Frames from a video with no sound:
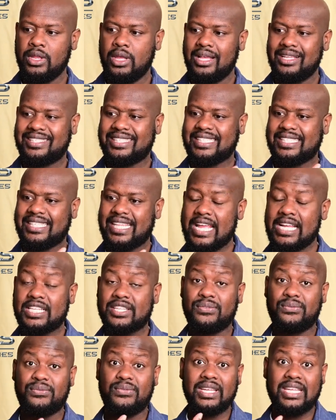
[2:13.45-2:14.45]

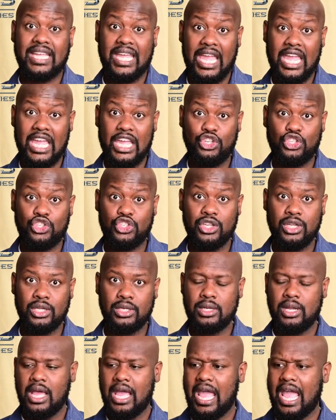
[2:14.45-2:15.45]

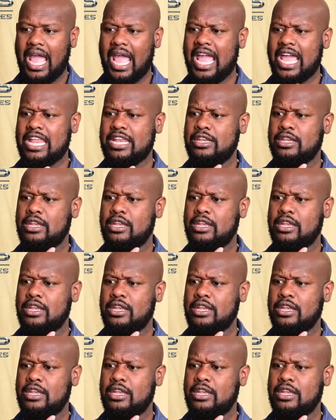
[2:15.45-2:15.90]
sanctification and